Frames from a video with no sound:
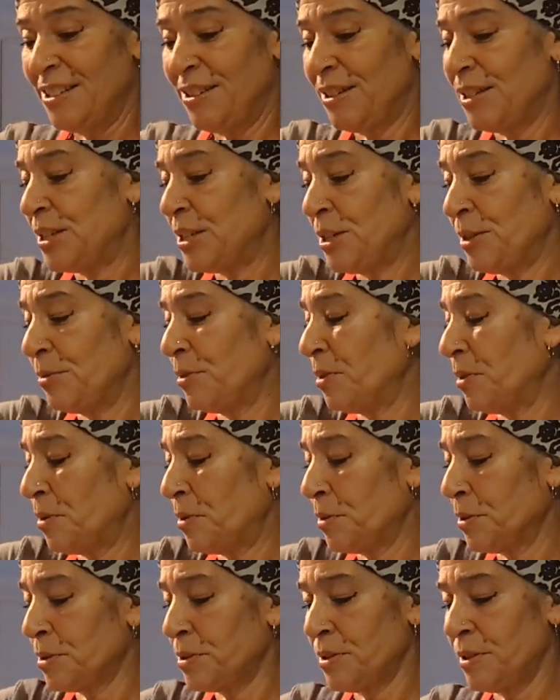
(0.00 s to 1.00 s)
You can do a
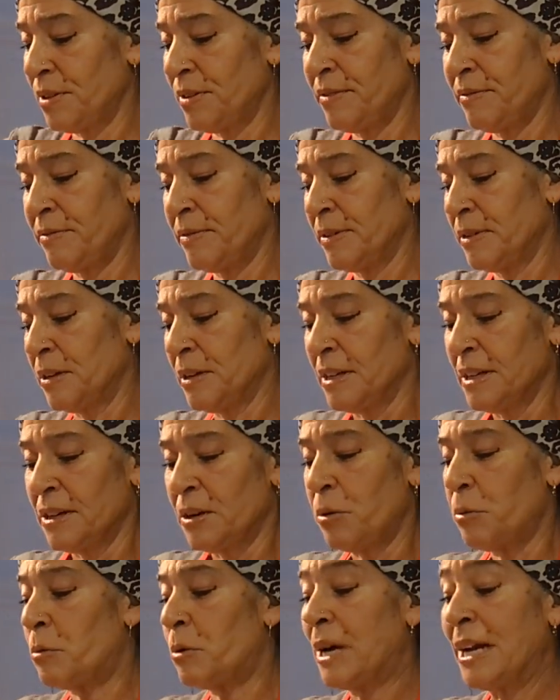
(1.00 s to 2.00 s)
whole sort of
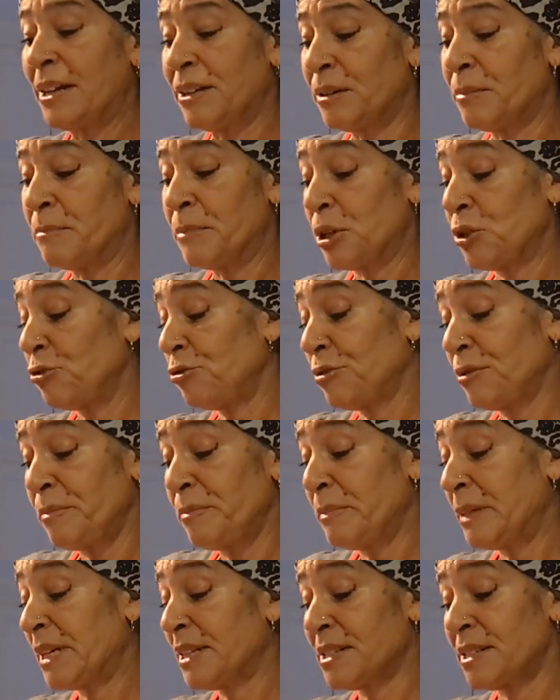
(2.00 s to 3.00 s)
wild
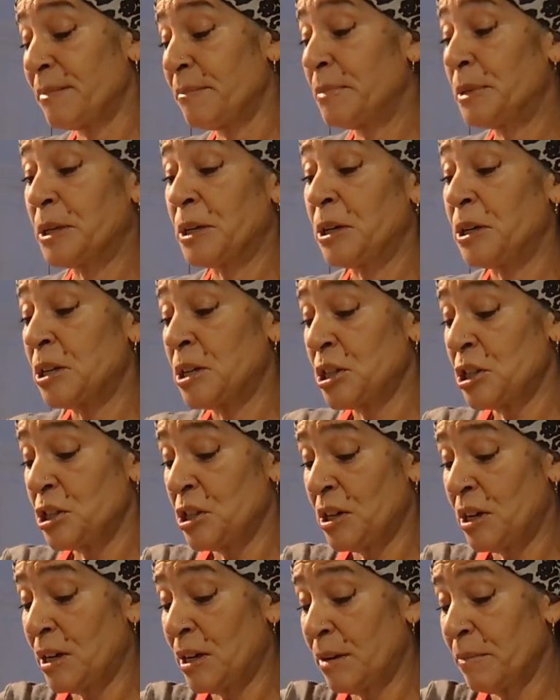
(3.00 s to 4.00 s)
mushroom mix and put it on
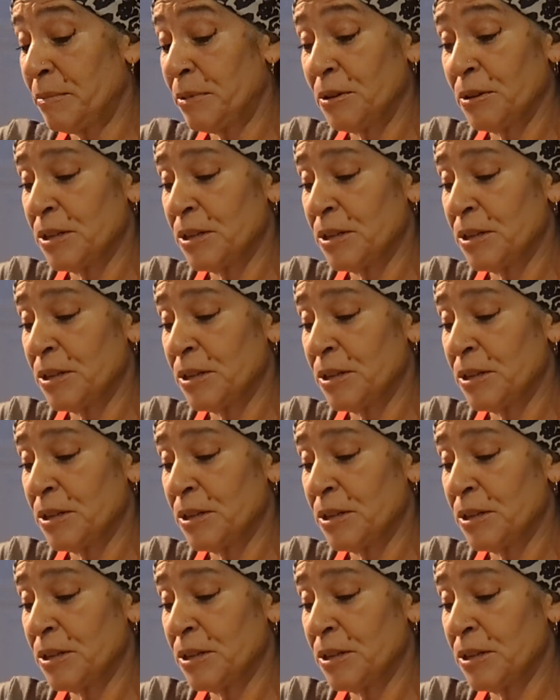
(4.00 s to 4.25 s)
top.